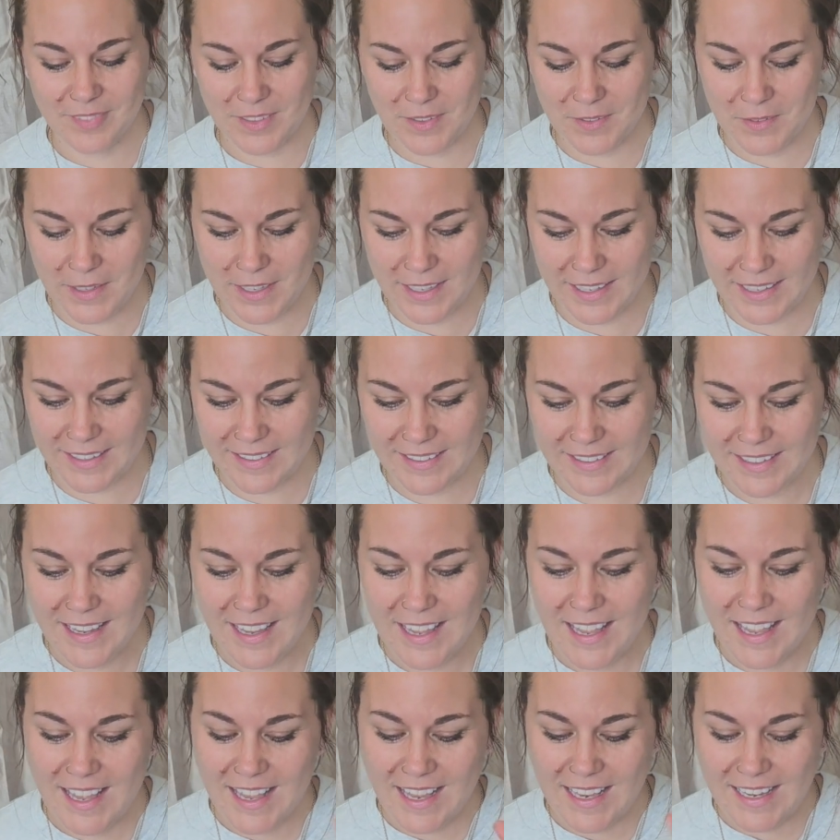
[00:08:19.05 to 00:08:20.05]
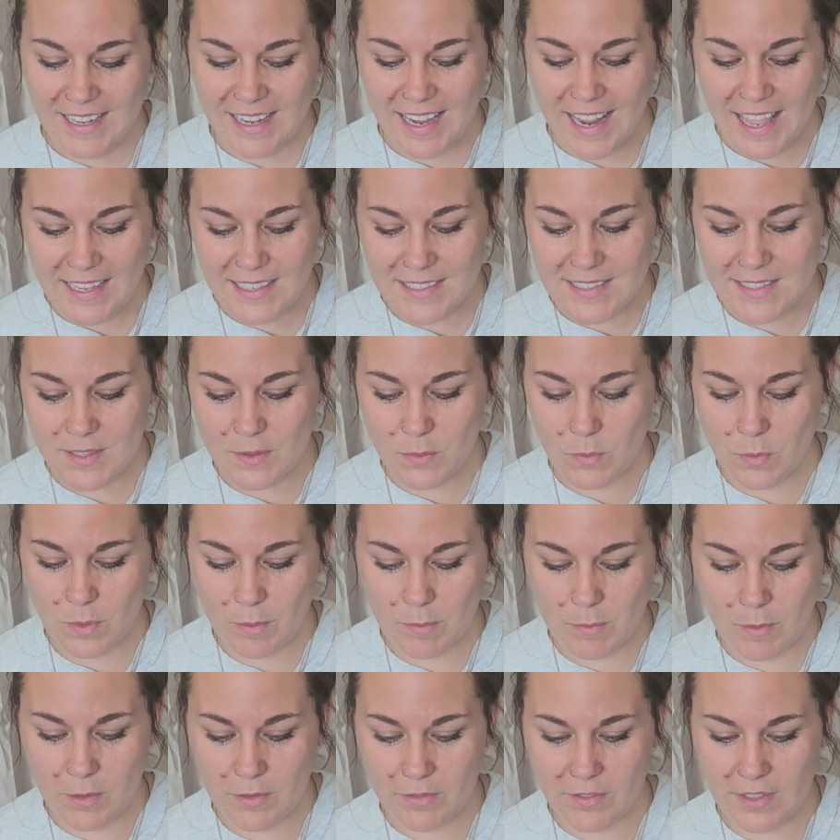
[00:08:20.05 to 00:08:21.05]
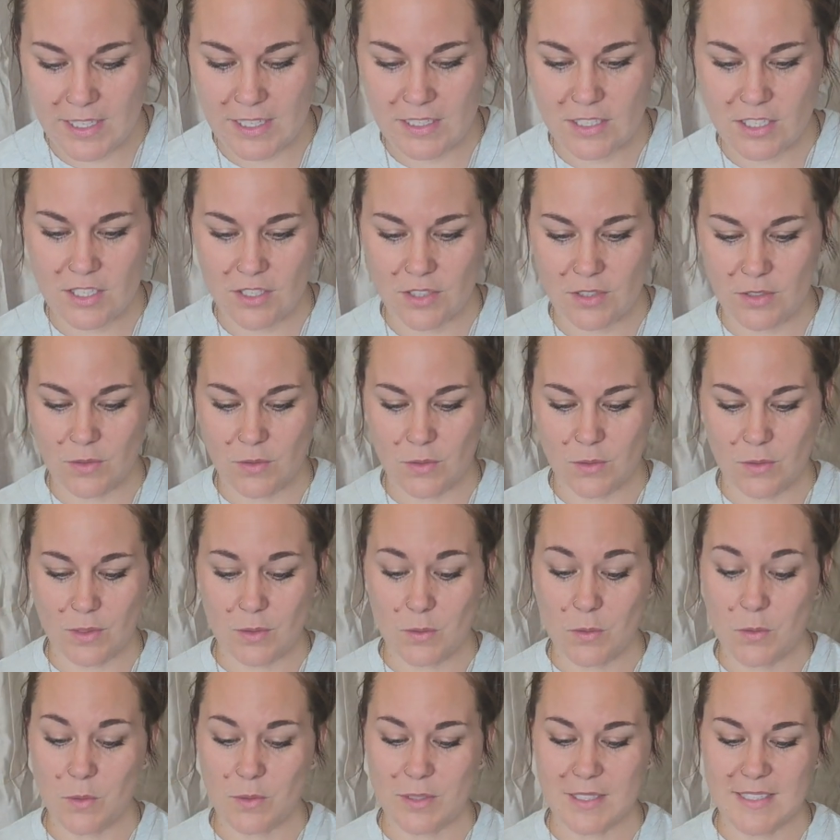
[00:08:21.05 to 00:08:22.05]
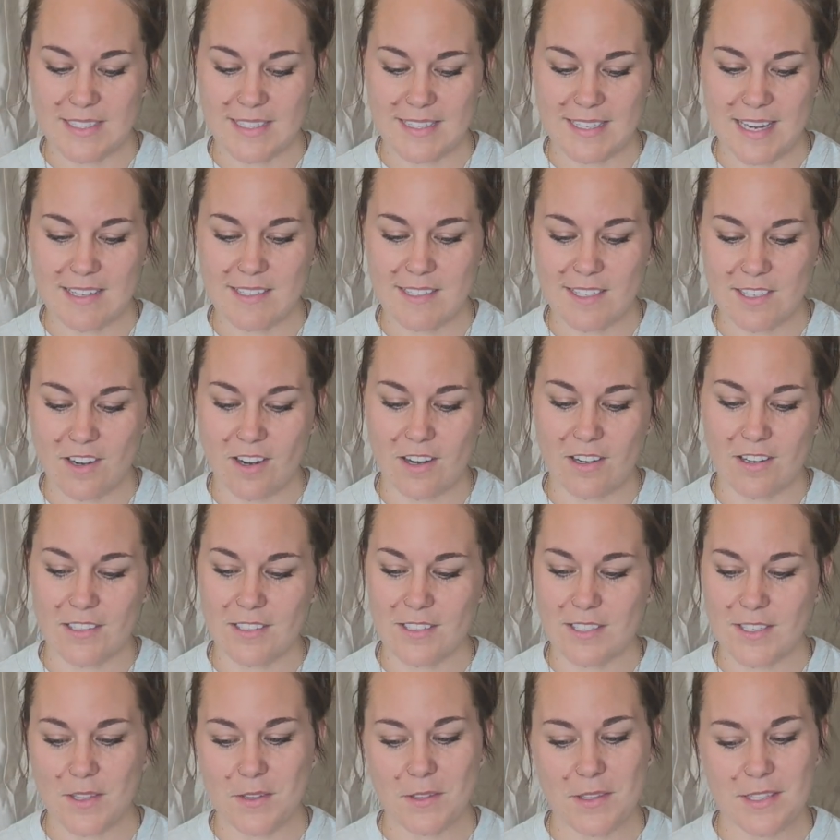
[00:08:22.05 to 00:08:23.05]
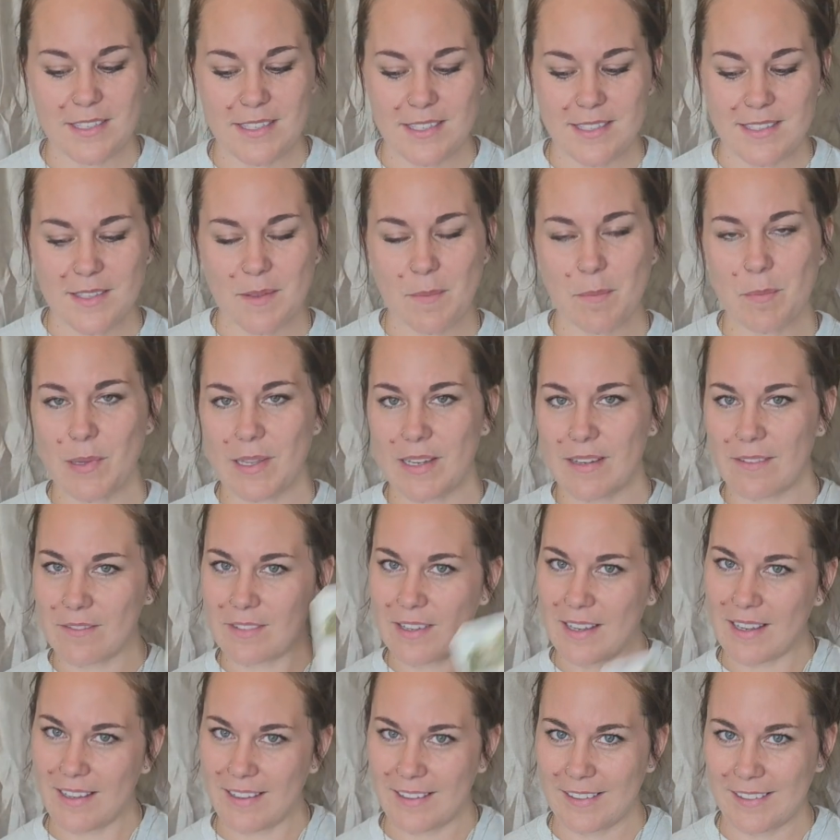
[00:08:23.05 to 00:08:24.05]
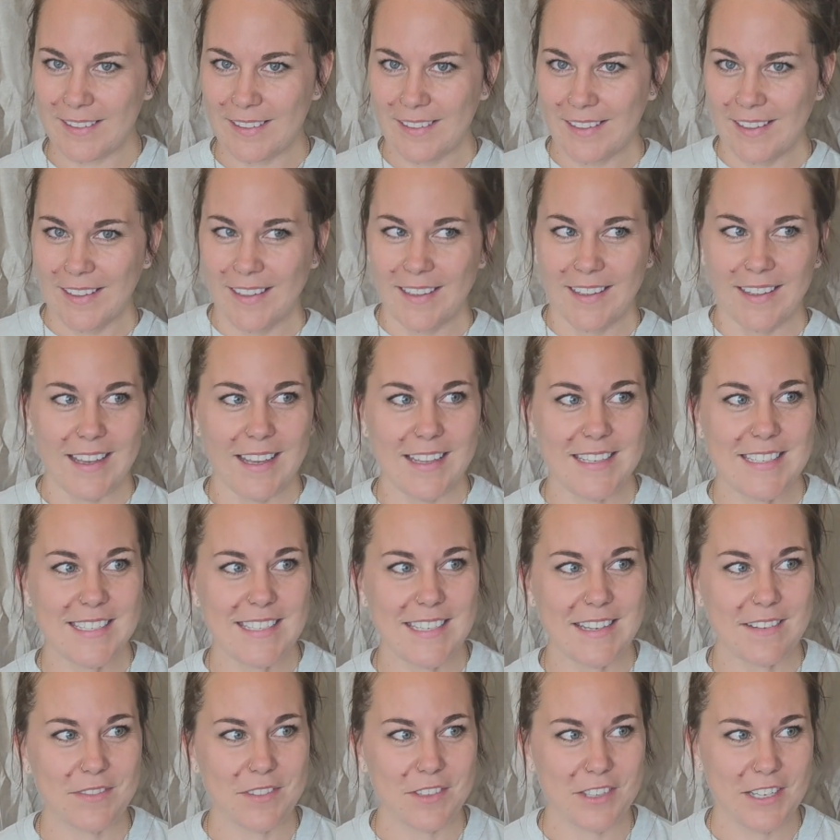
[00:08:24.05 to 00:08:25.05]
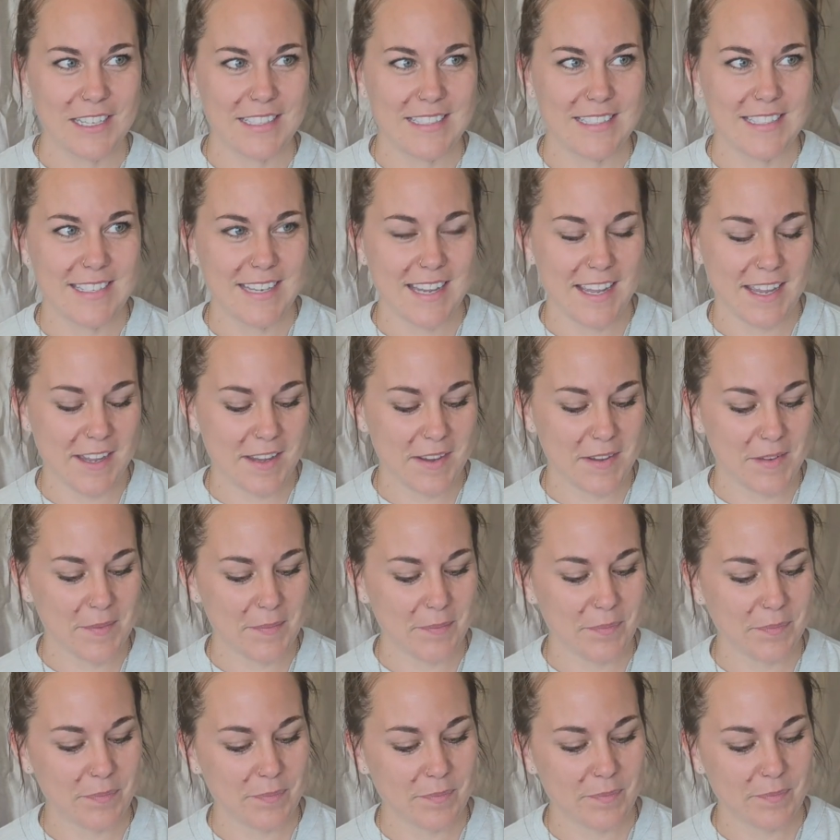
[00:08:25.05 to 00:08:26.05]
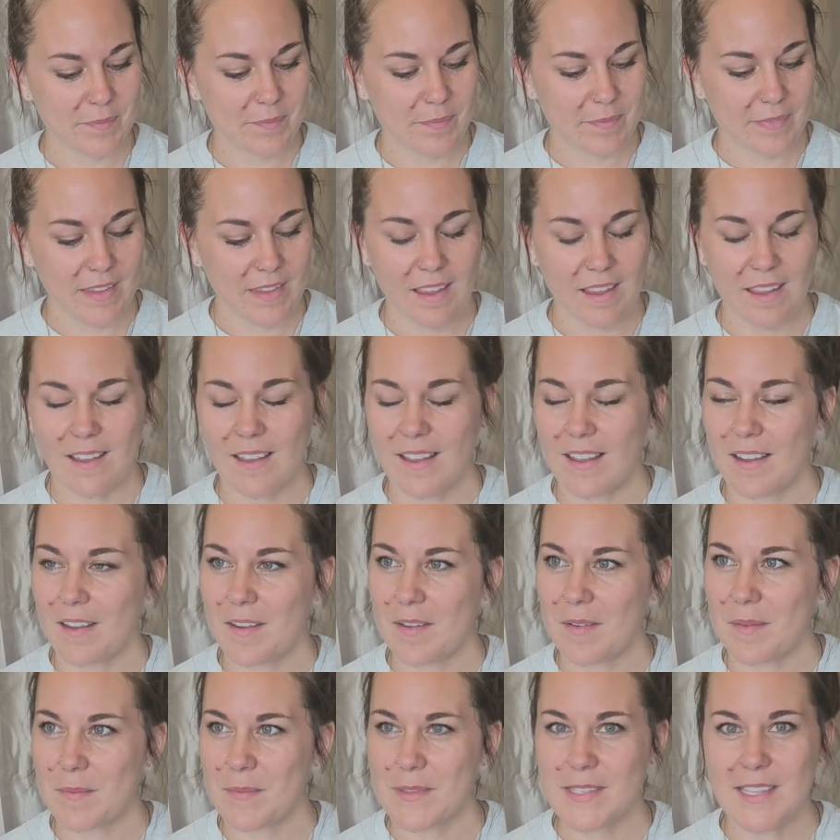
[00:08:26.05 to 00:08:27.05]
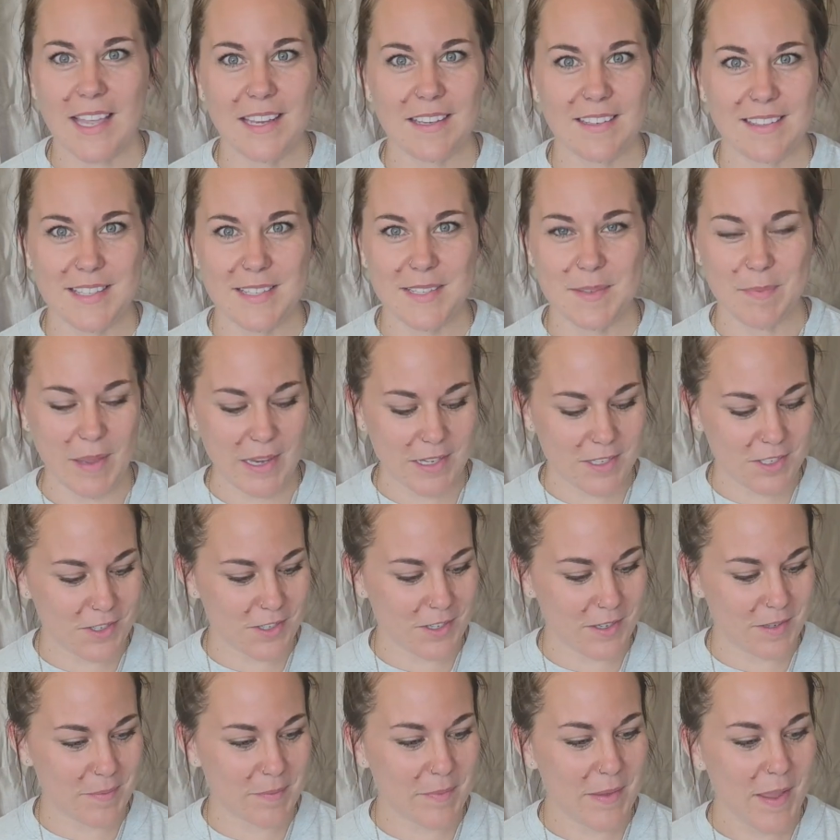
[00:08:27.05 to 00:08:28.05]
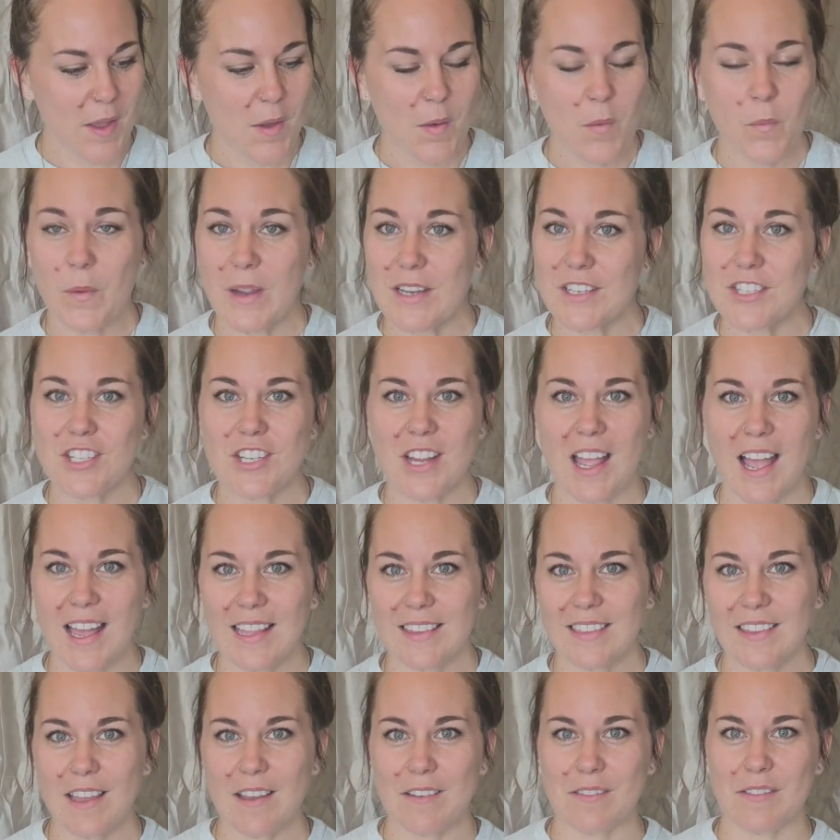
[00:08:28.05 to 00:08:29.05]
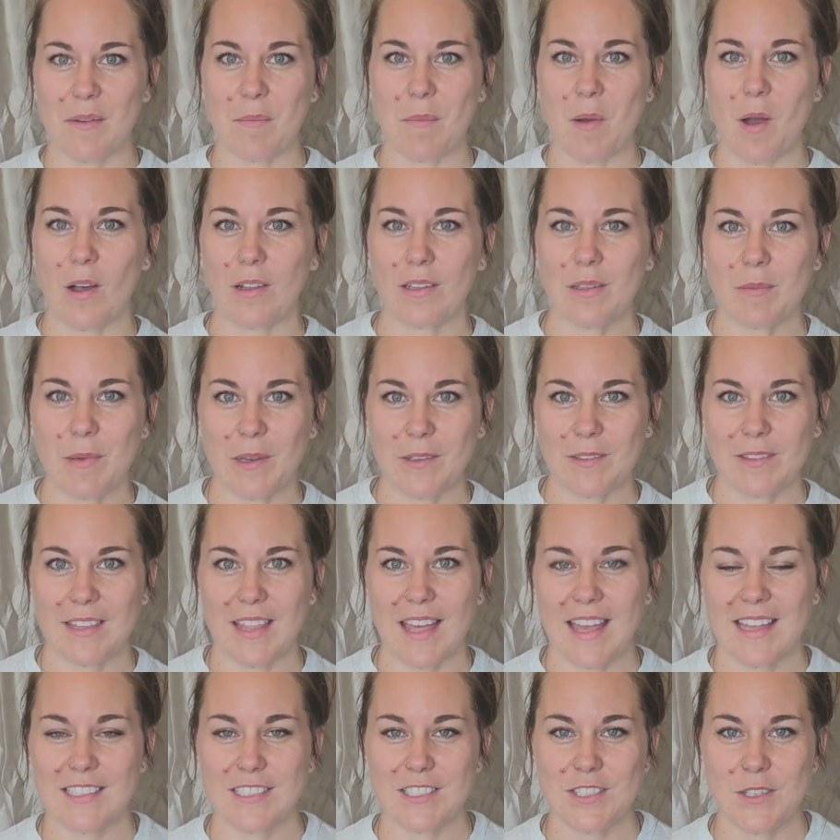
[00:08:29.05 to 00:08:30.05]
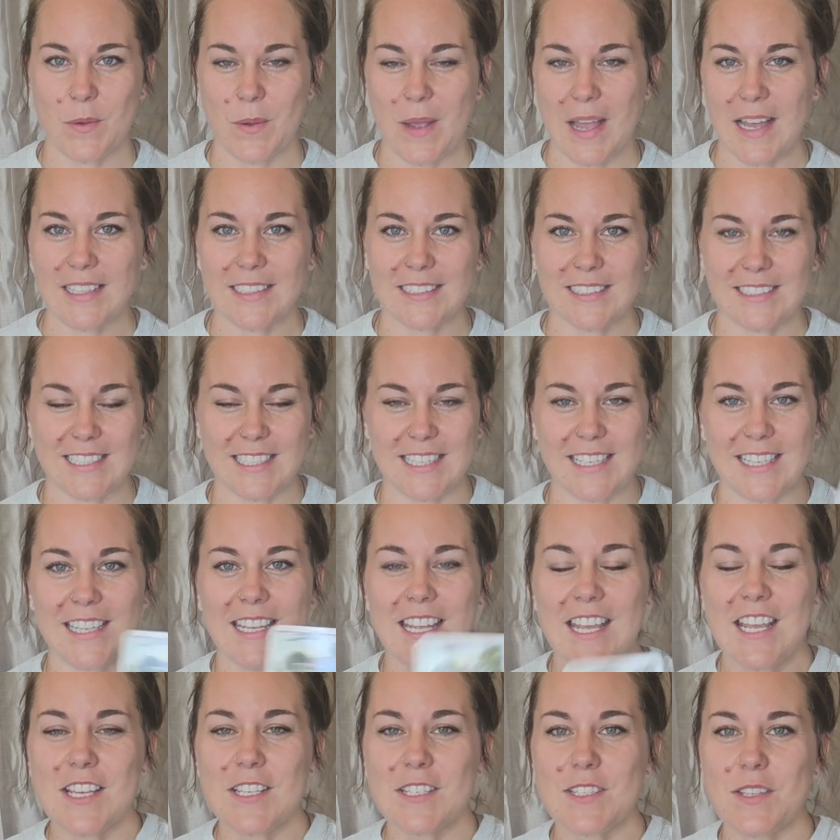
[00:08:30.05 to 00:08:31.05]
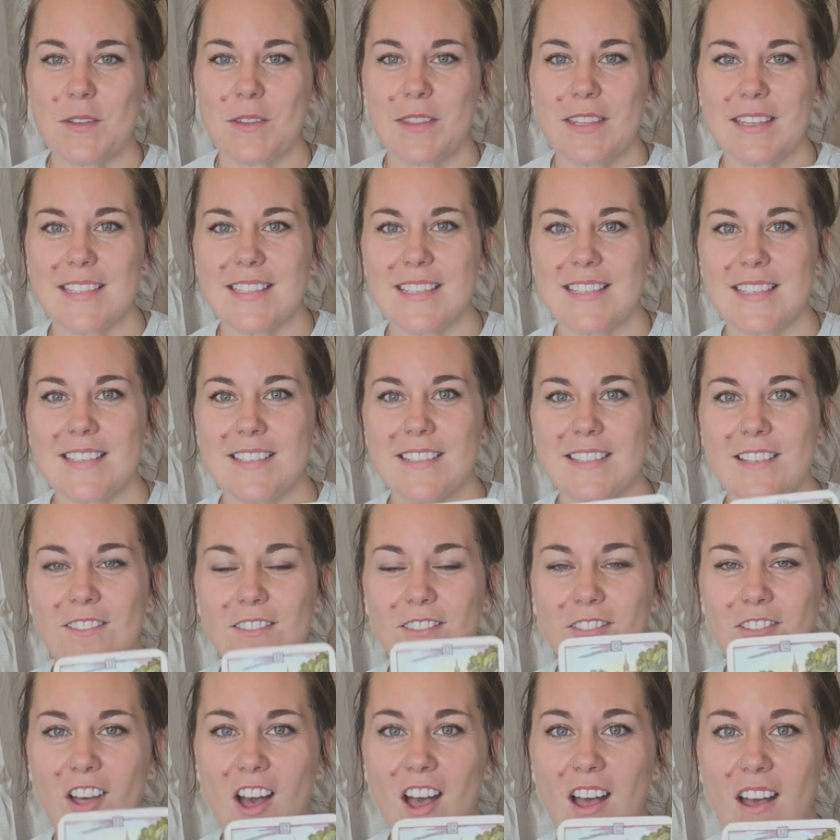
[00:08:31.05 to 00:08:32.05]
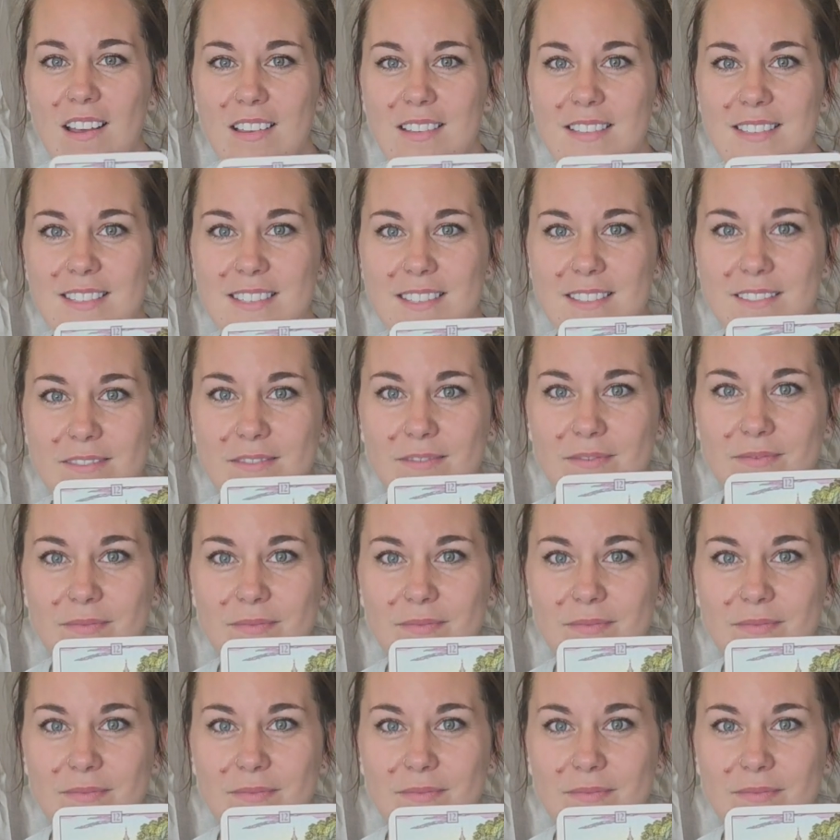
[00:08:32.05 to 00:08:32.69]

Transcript: Okay, next we're moving to, this next card. So this is a bit of a different side of the spectrum, which I love. I'm all about that duality. So this is loss.